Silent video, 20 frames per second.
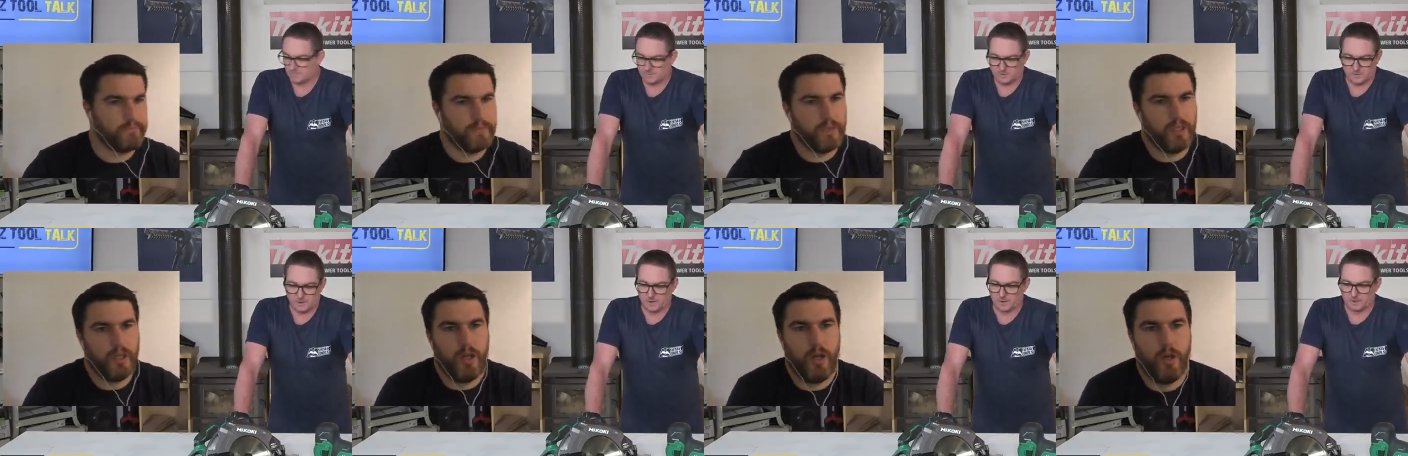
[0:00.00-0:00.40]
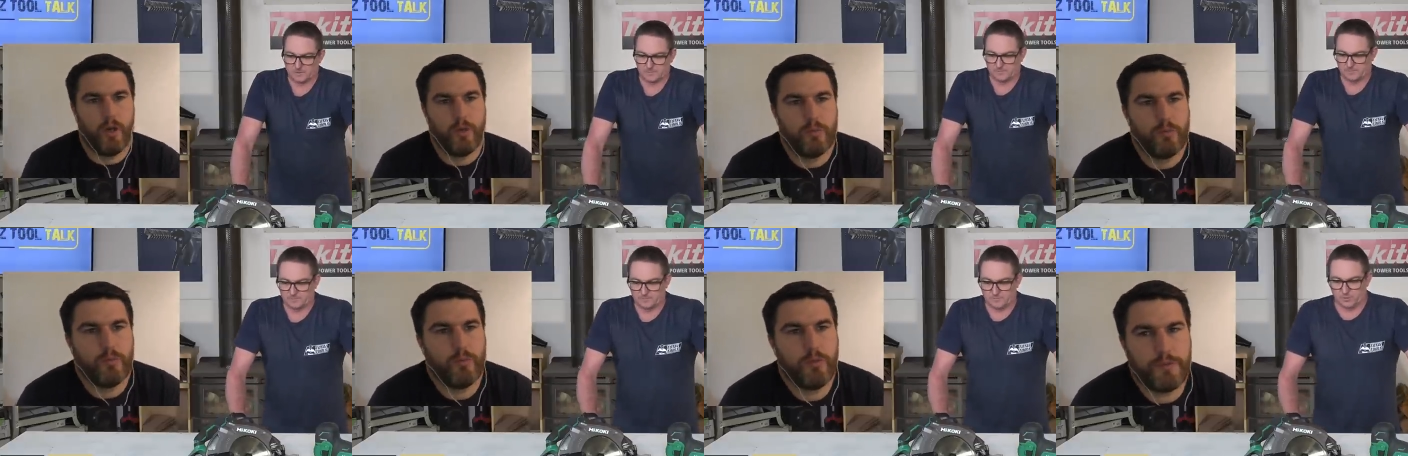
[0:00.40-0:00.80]
Speaker 1: yeah,
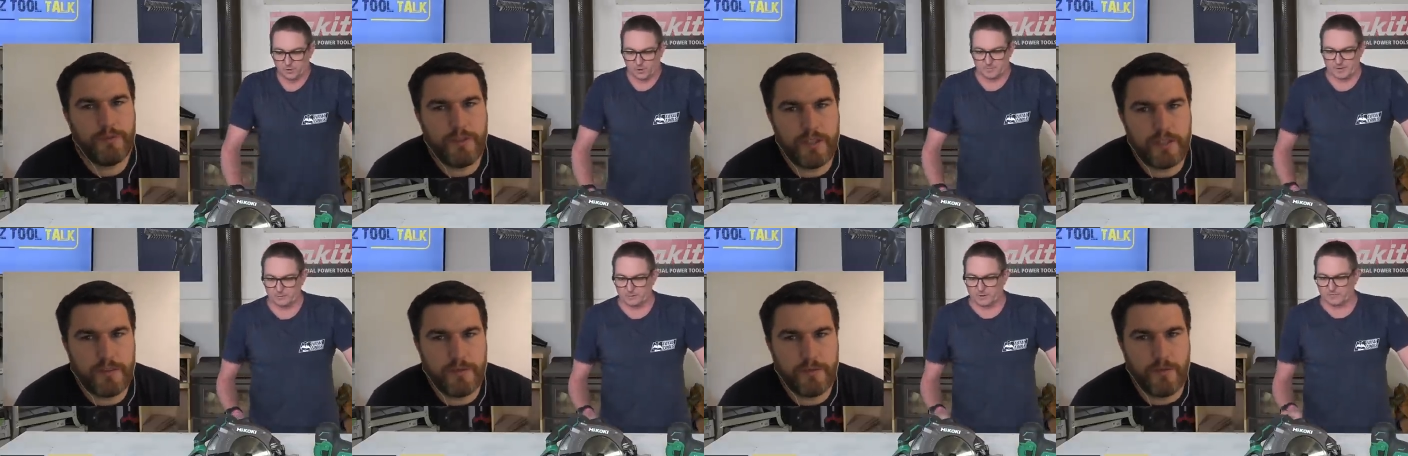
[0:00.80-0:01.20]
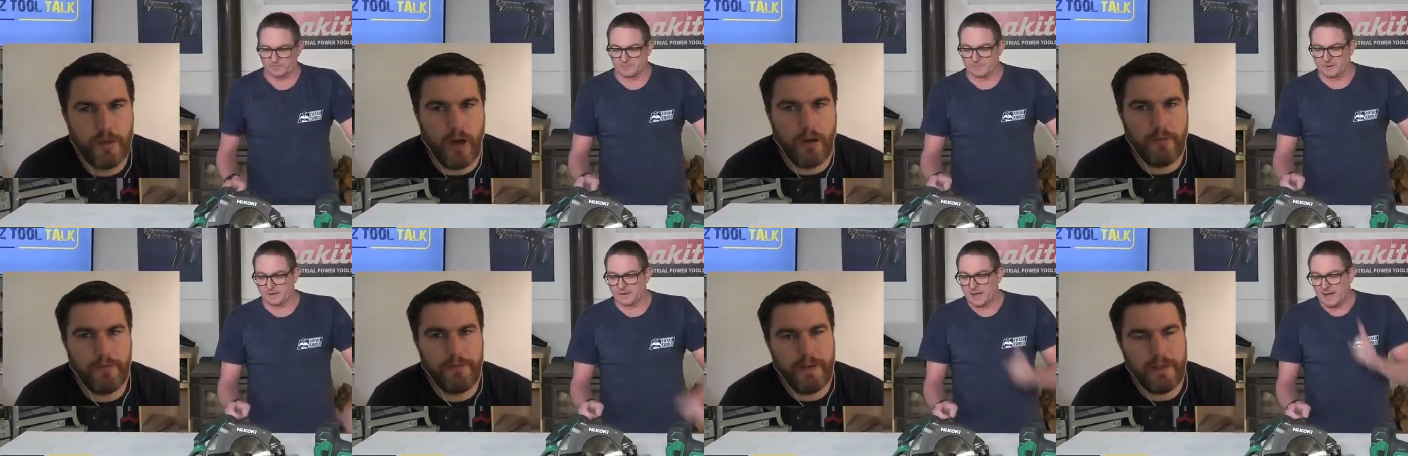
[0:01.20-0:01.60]
not a big one for
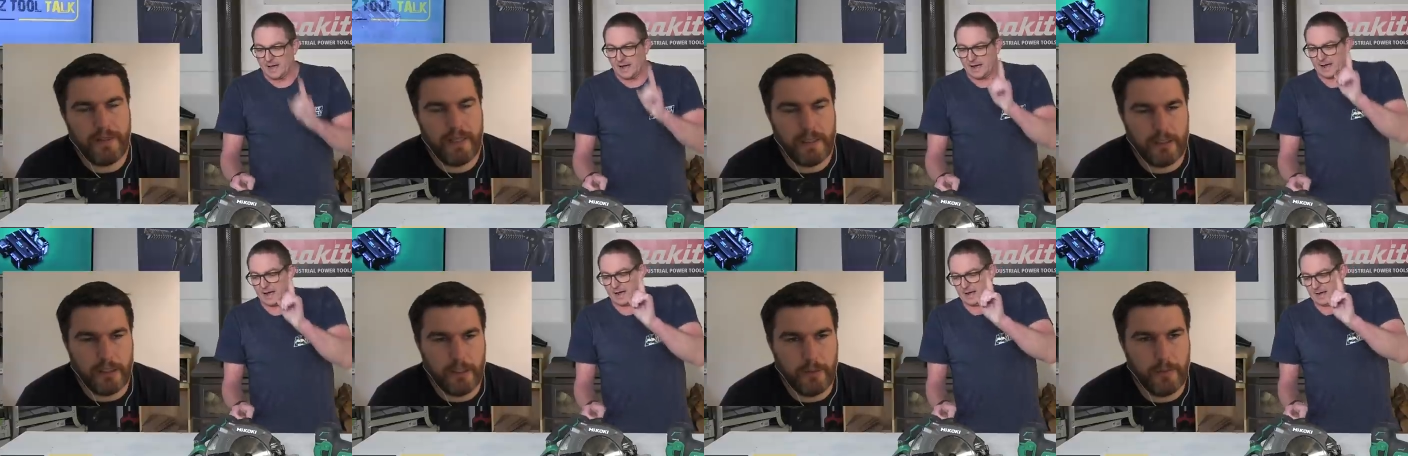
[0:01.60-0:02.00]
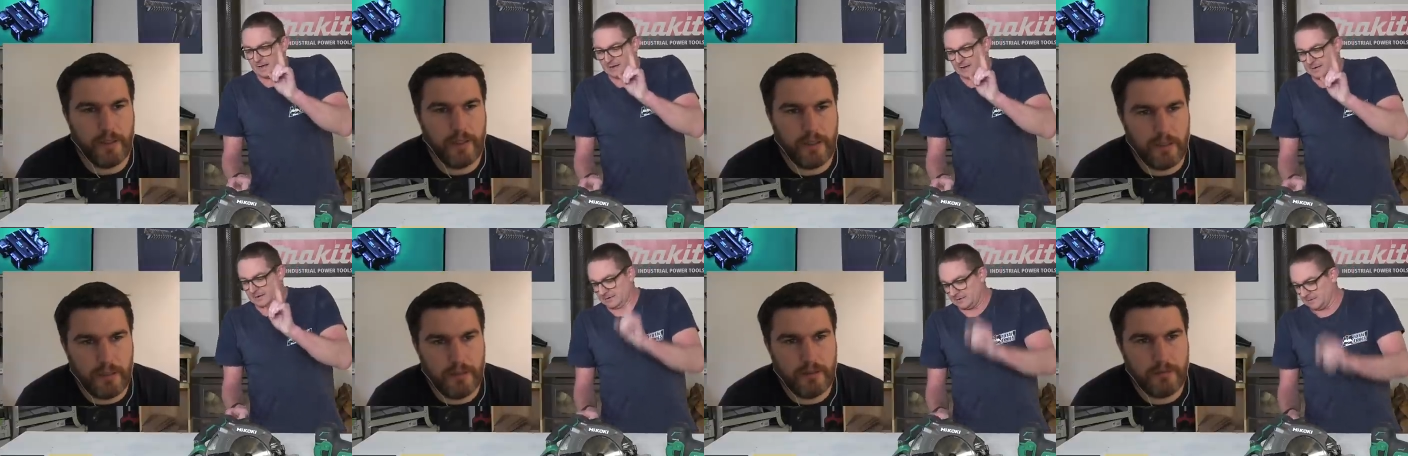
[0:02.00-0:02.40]
I me. I found that a little bit